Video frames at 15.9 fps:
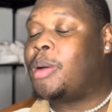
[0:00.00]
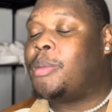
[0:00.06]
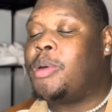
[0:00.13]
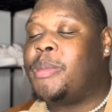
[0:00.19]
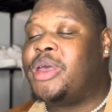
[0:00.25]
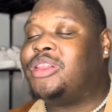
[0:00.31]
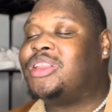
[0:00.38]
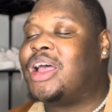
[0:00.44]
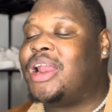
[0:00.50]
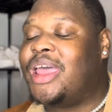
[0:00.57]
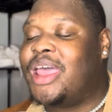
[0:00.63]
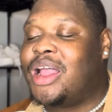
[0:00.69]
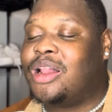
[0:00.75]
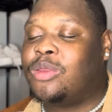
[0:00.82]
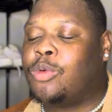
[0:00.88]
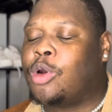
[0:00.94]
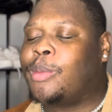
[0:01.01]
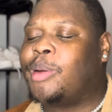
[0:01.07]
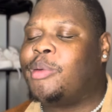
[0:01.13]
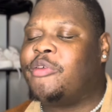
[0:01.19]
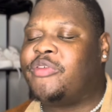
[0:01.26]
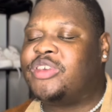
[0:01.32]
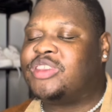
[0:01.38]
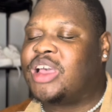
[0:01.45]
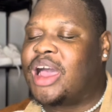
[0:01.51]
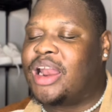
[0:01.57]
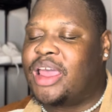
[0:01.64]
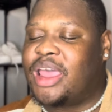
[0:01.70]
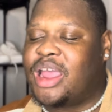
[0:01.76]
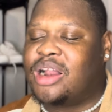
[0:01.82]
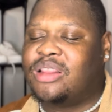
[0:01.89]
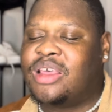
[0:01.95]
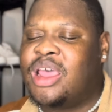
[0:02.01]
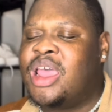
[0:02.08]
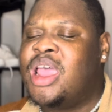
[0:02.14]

my mental health, work on my physical health